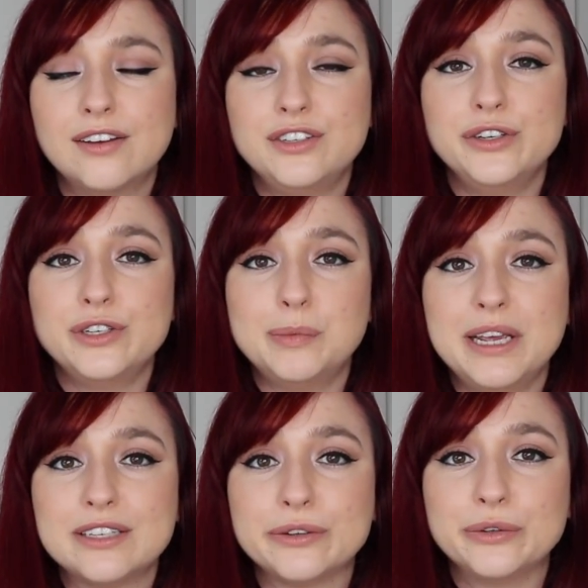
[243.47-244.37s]
due to
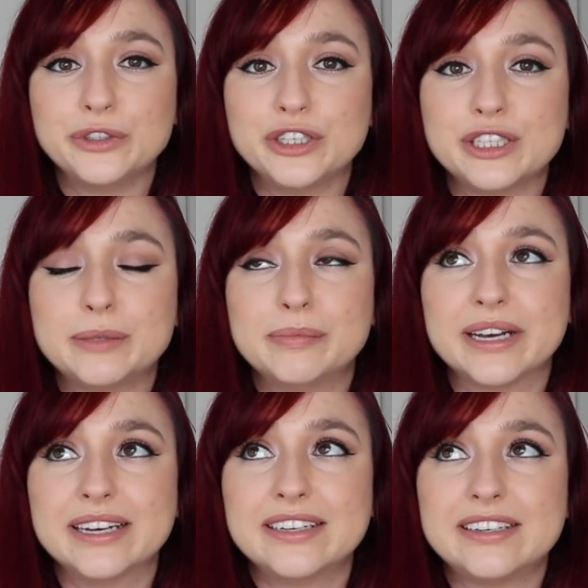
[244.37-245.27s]
being so nauseous,
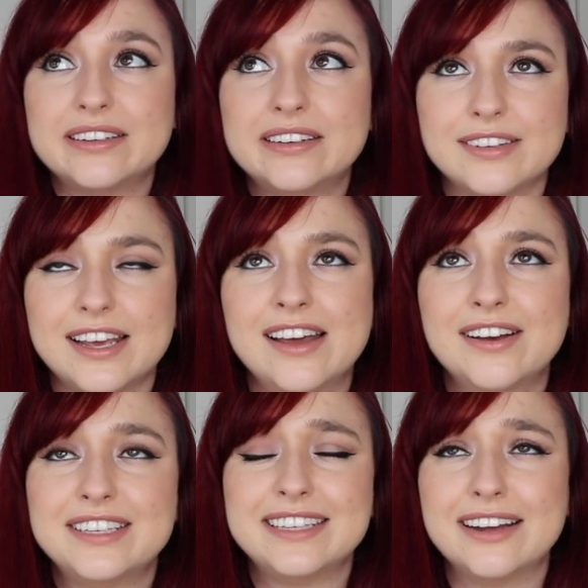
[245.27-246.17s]
but
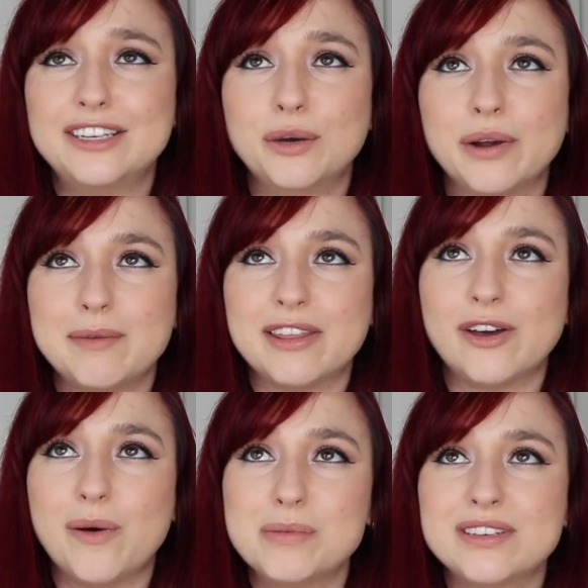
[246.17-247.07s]
I started to worry about
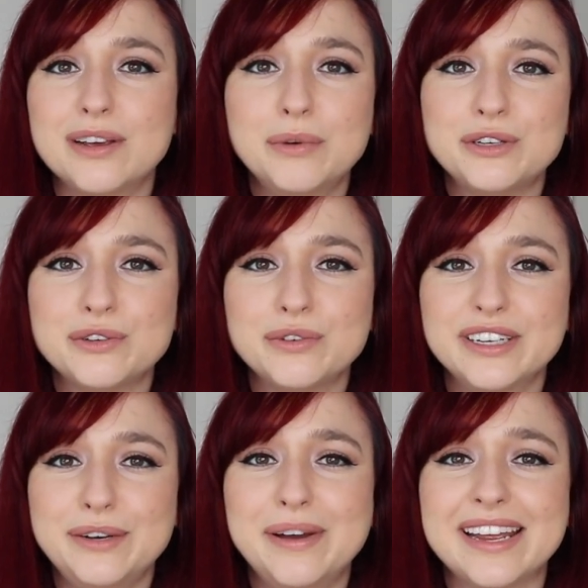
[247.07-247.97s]
the opposite, which was
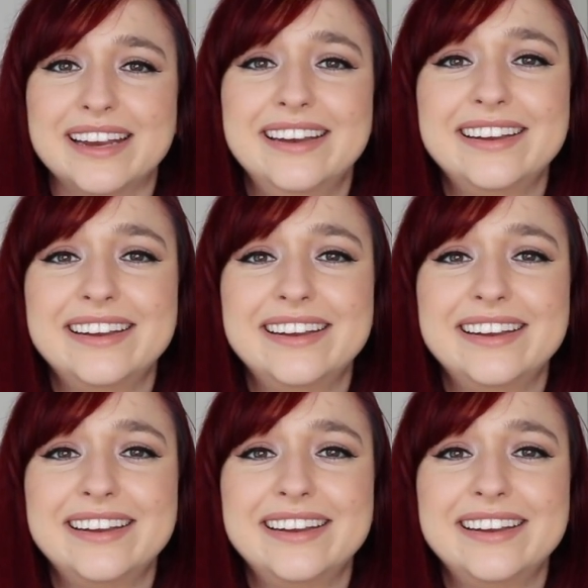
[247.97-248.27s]
really weird.